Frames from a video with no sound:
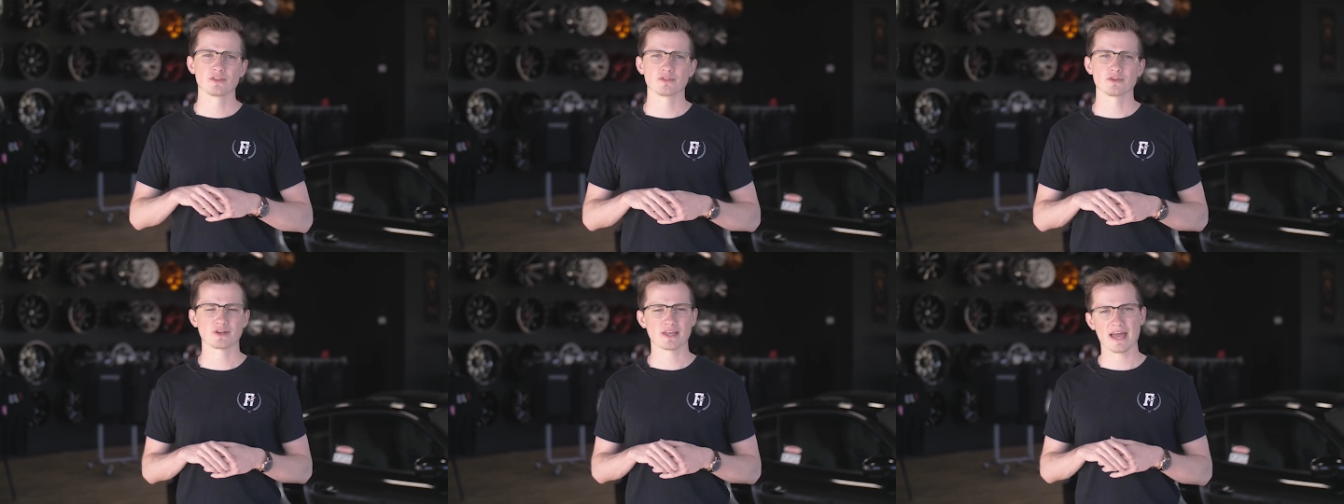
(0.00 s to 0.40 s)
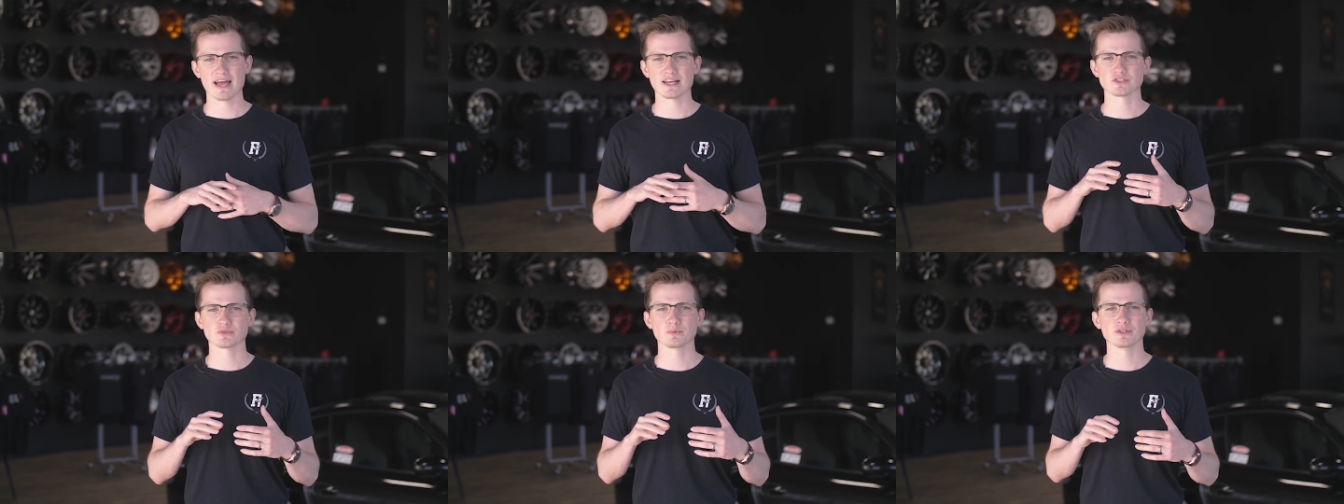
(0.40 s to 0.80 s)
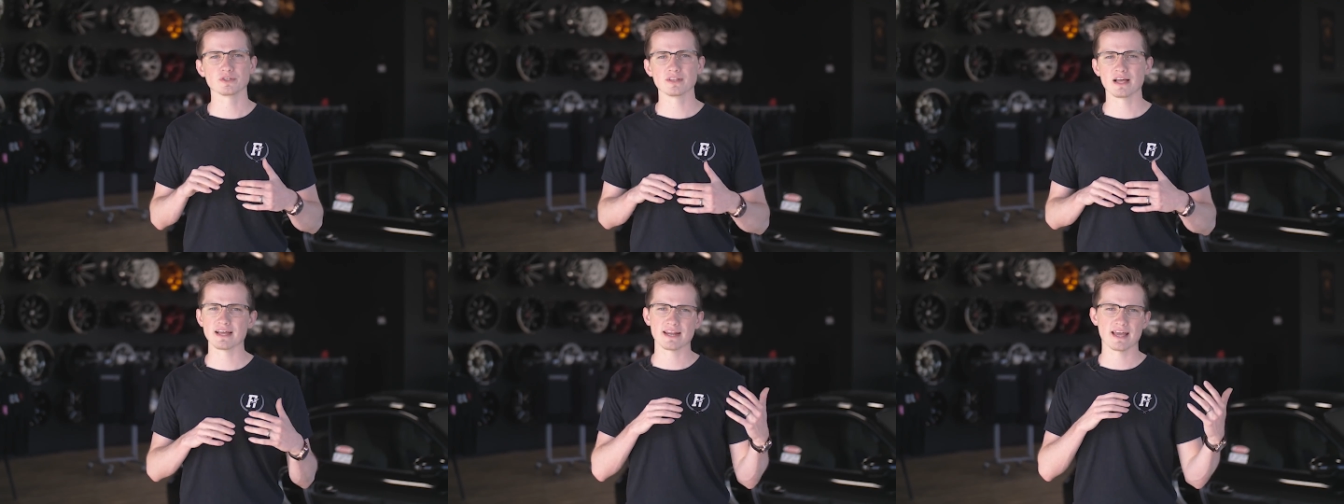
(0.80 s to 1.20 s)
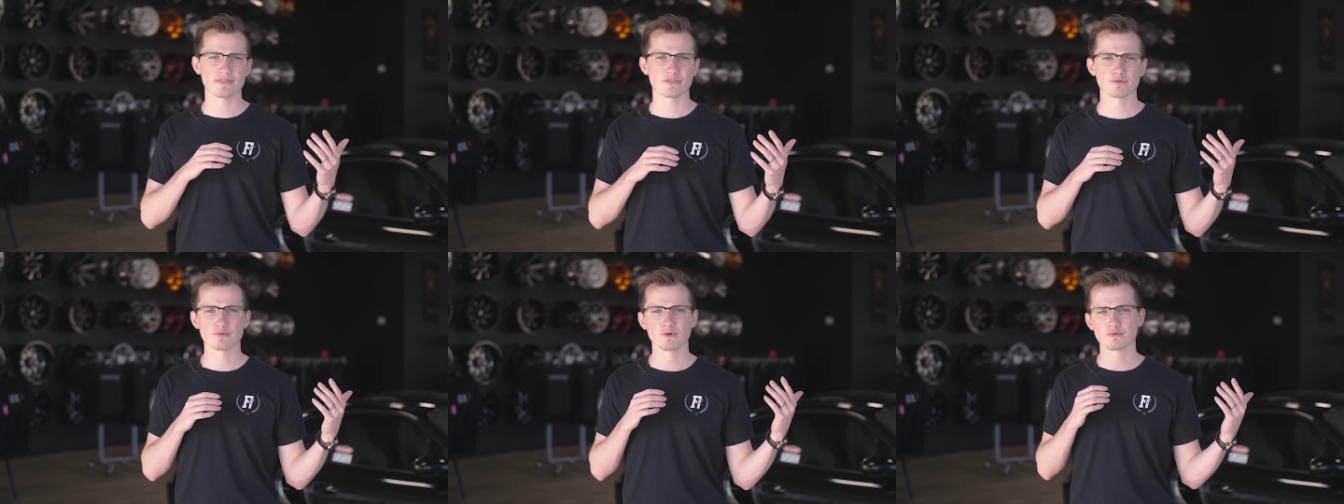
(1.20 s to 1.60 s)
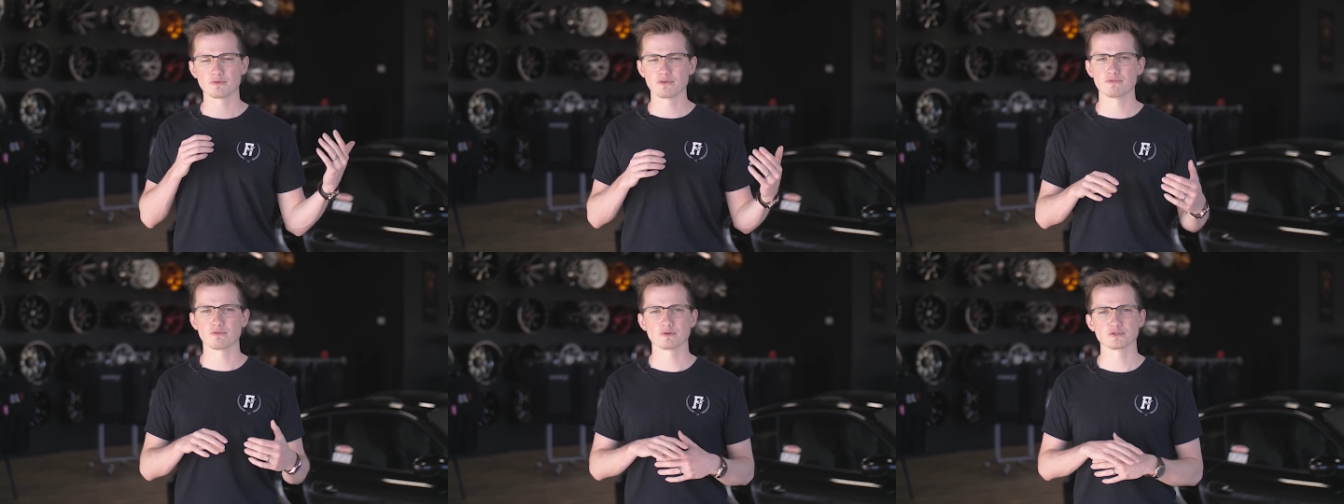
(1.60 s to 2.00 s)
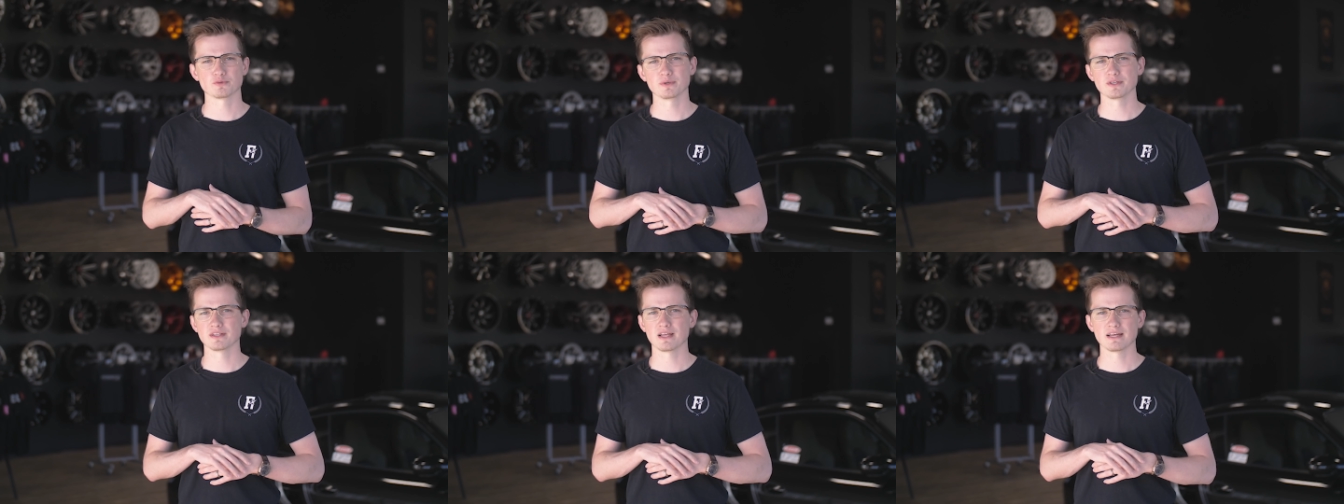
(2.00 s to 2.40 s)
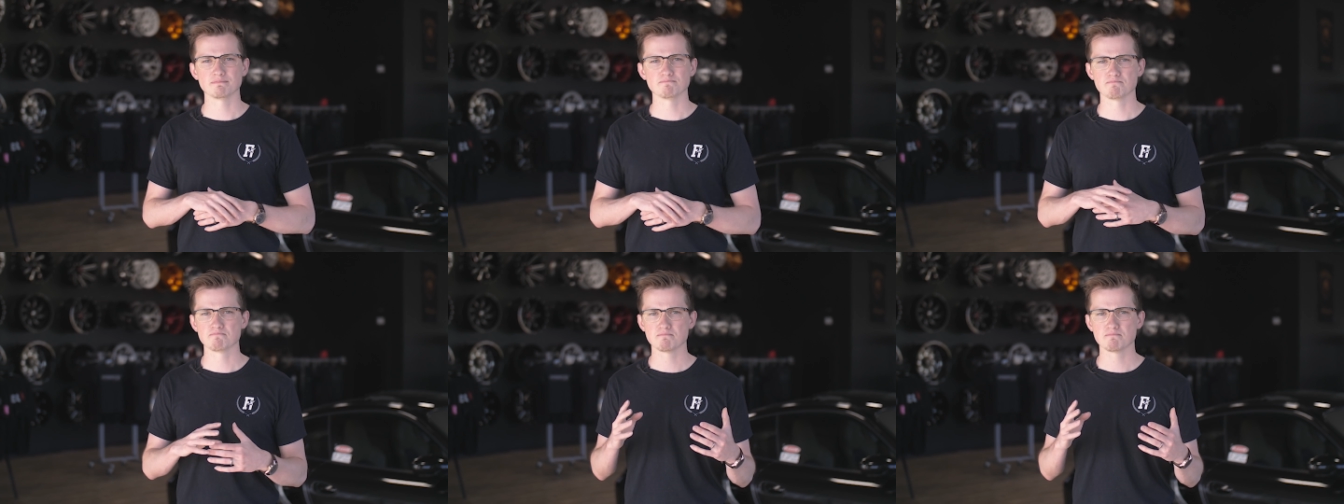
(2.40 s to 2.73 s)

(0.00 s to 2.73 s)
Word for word: their cast wheel line and their rotary forged wheel line.